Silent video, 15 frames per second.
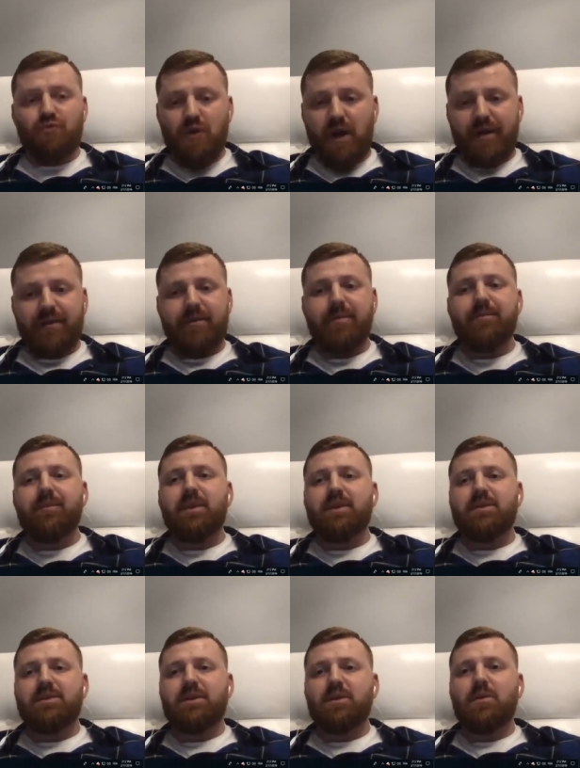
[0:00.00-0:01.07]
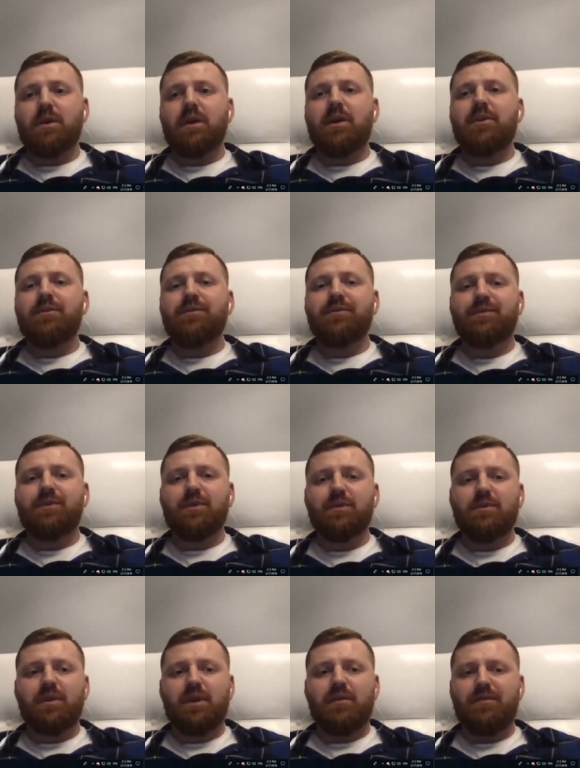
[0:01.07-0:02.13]
Right. So okay.
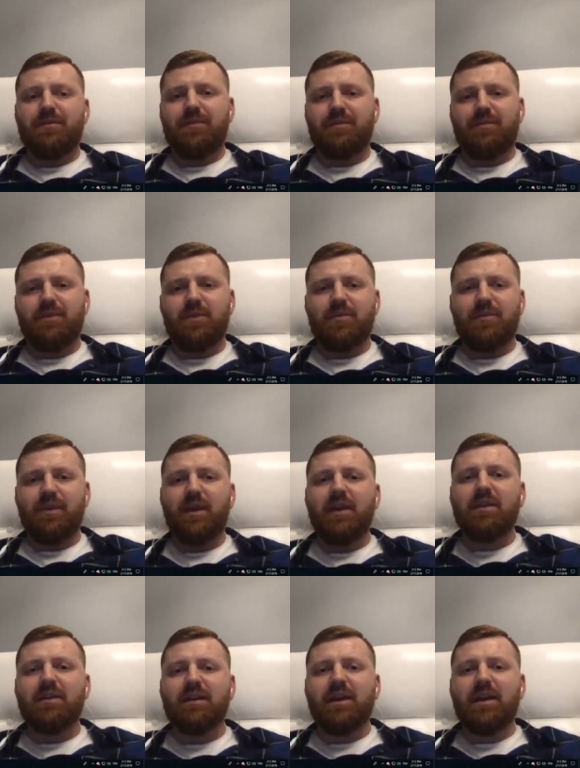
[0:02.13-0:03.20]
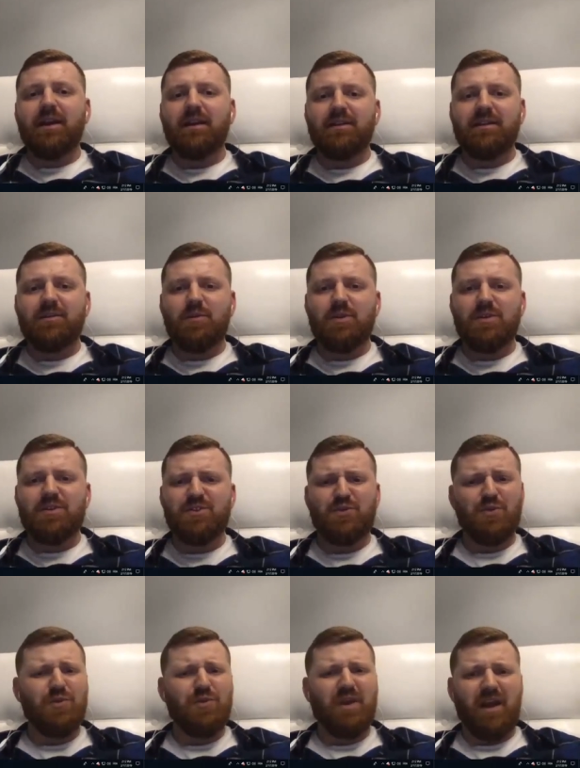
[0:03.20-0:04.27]
if you think that it was
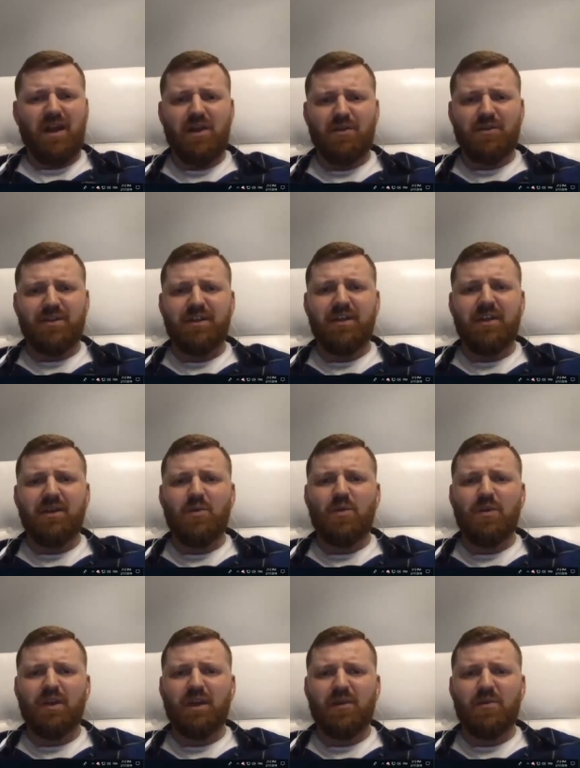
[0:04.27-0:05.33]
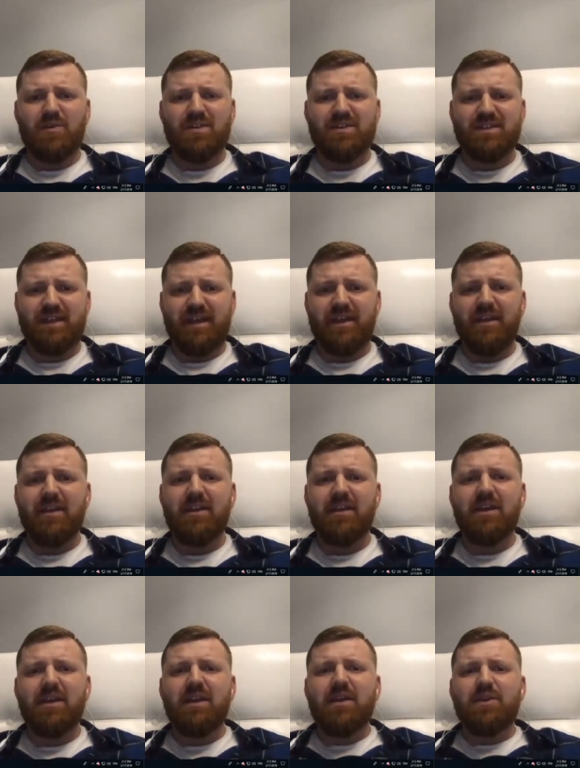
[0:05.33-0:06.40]
too chaotic what I was saying,
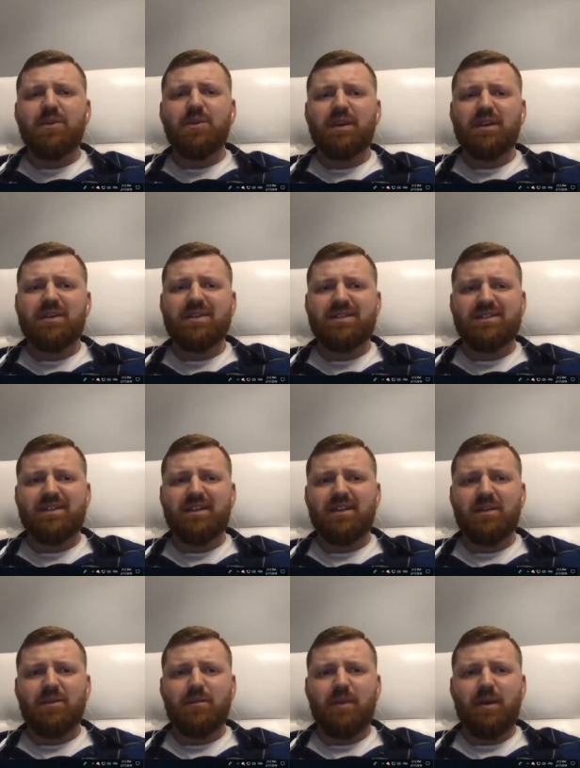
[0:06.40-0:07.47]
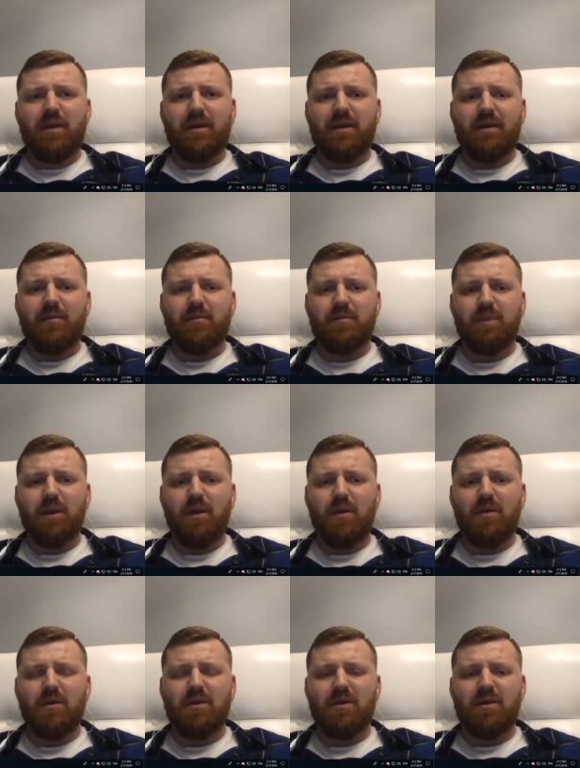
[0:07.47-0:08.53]
you can see on my
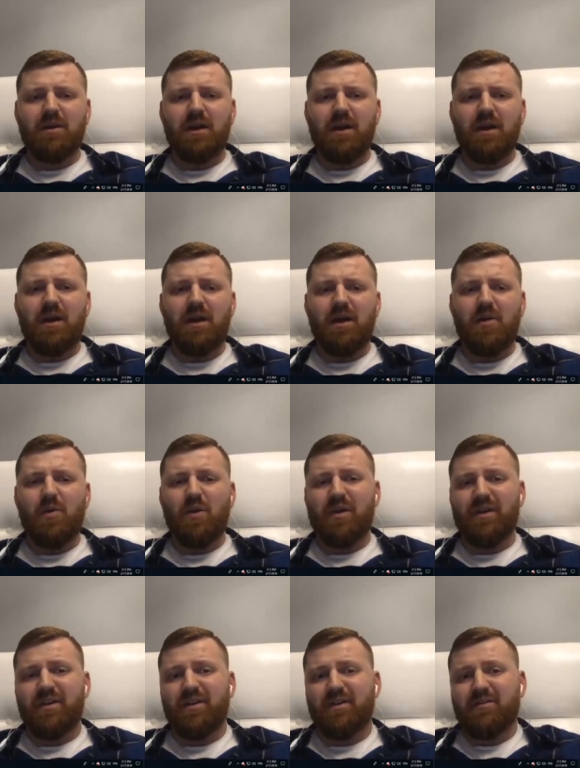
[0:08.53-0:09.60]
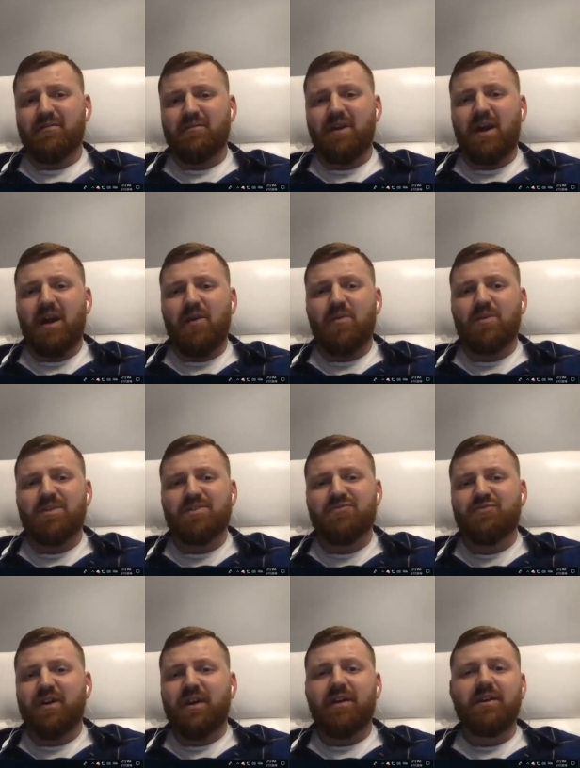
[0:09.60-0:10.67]
blog where I was
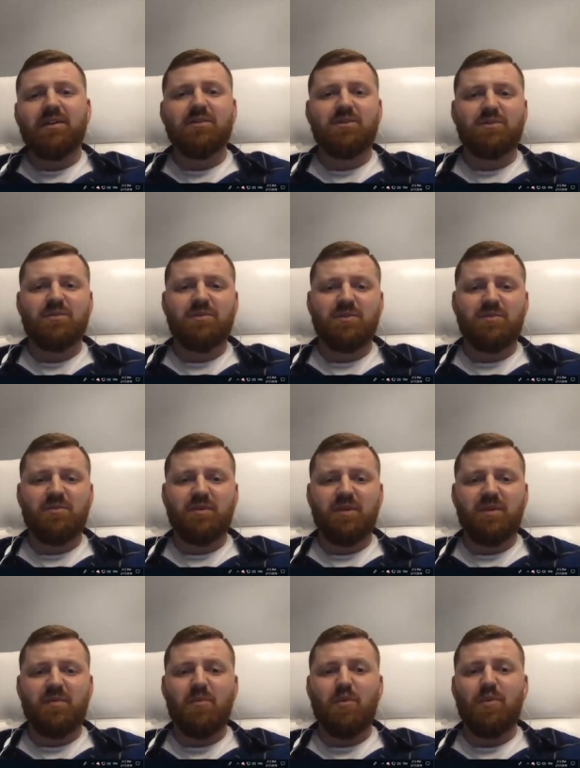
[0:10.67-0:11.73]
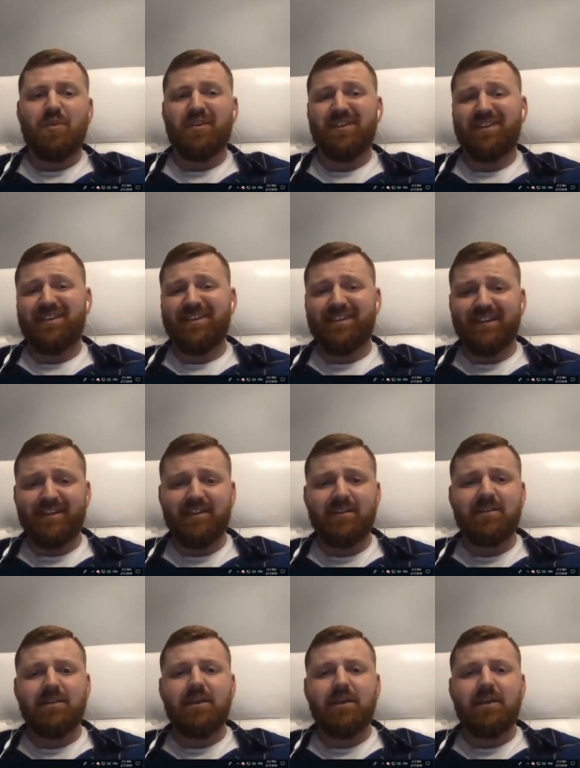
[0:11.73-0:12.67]
trying to be more detailed.